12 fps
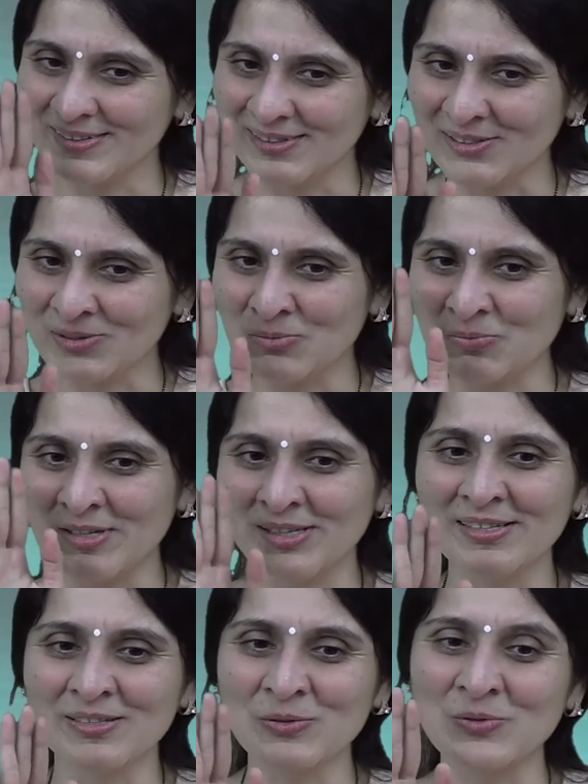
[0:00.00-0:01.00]
You be
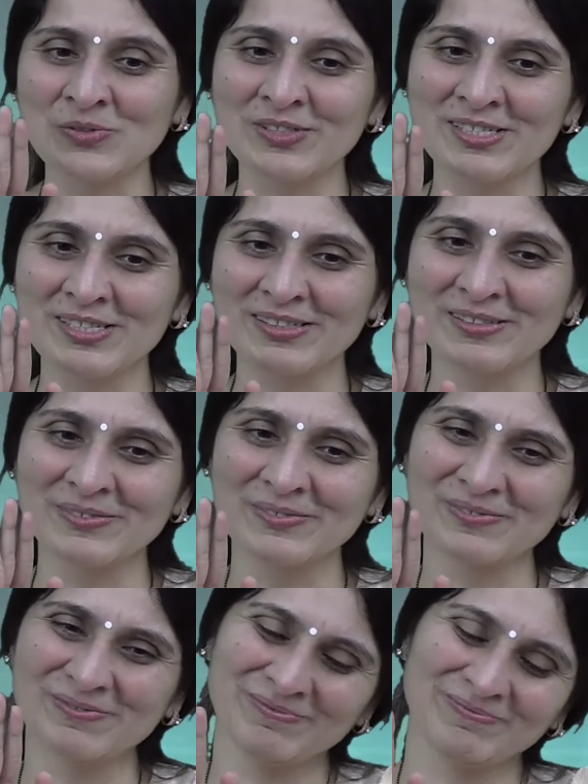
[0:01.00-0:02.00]
the knower. Oh.
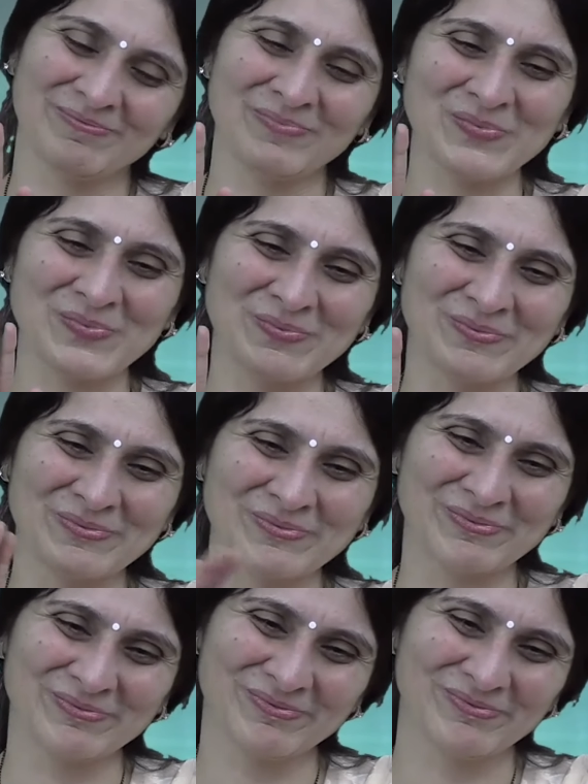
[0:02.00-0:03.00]

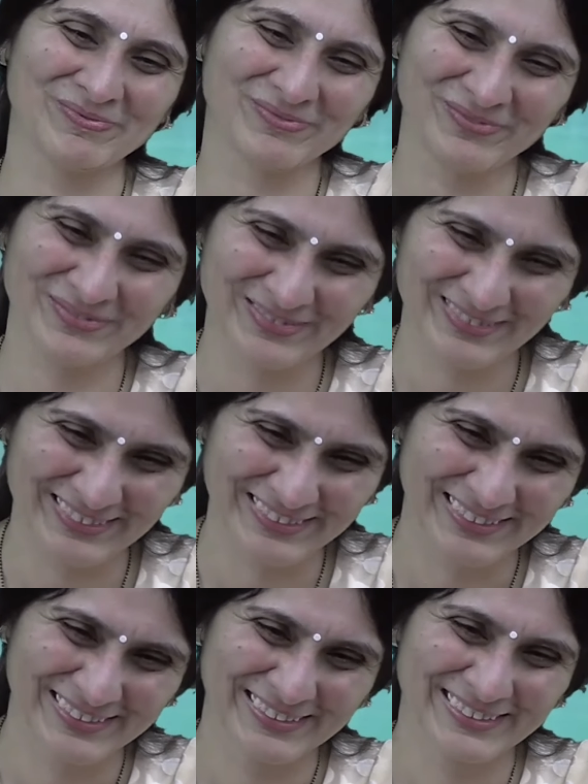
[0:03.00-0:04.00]
Achha.
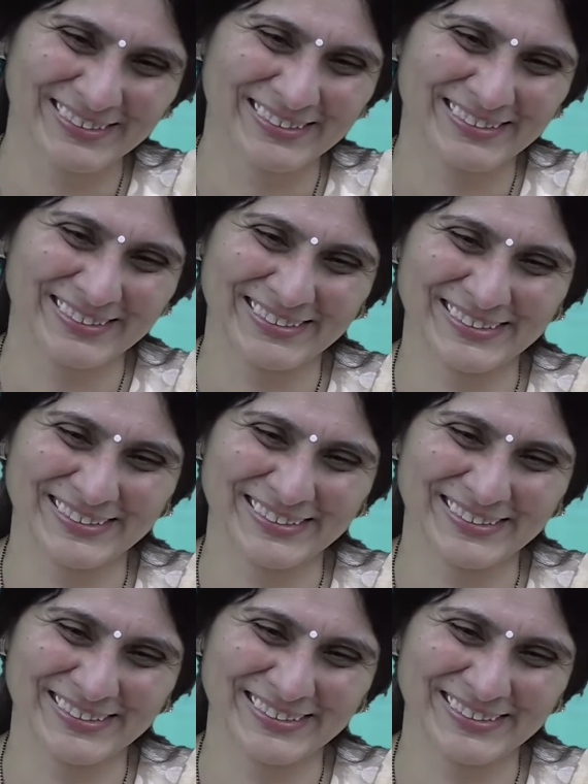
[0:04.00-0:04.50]
Beautiful.